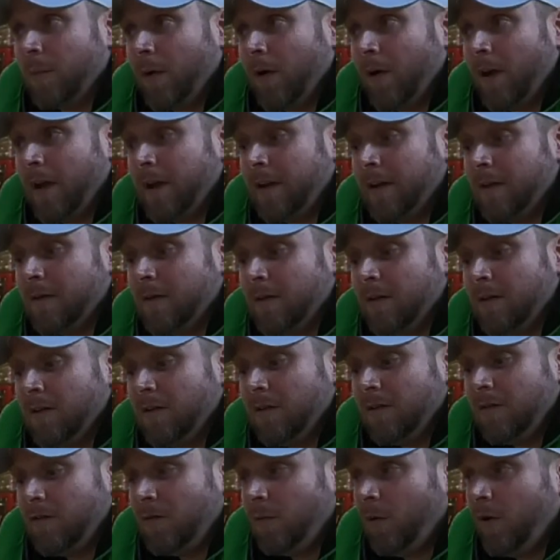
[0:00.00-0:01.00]
by,
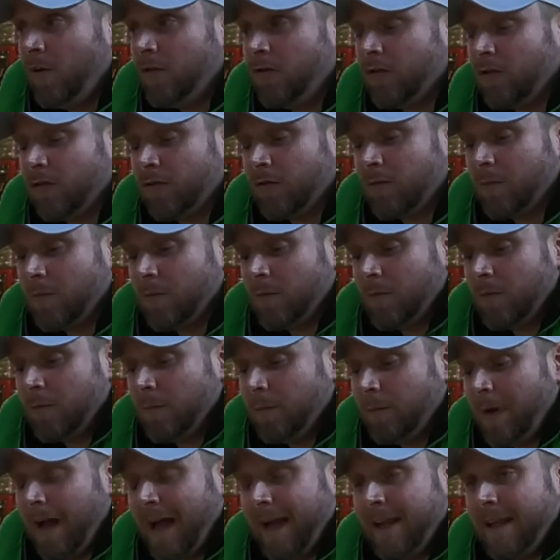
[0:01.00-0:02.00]
do I just
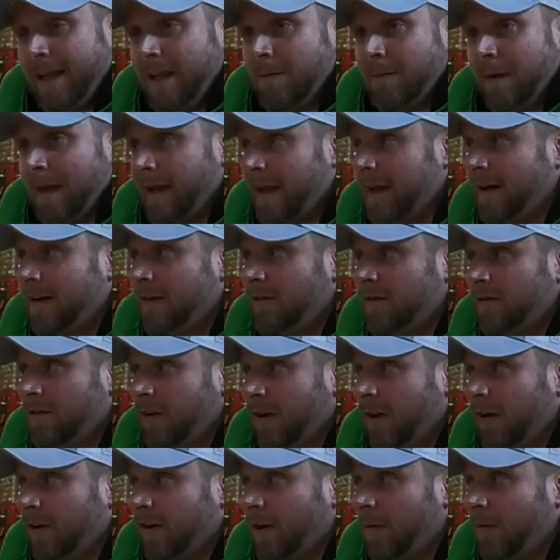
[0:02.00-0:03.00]
pack eBay in
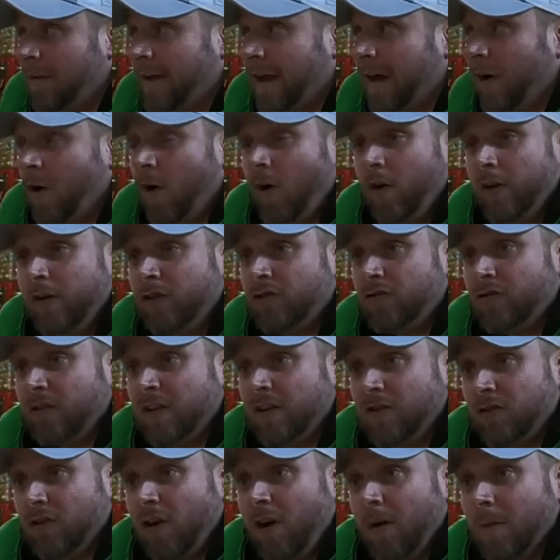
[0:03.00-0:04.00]
and go and get a high street
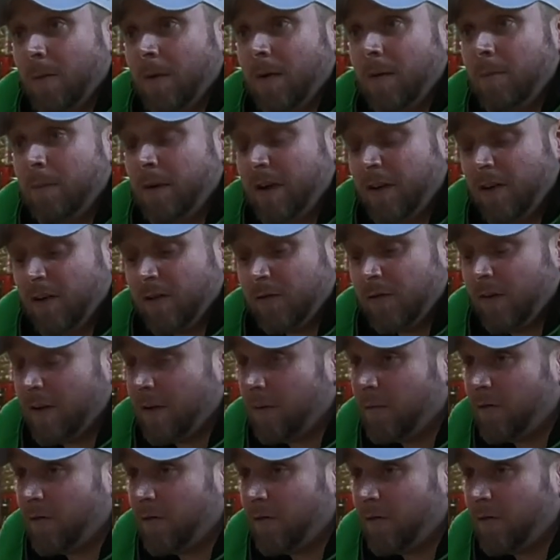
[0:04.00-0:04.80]
shop? Because for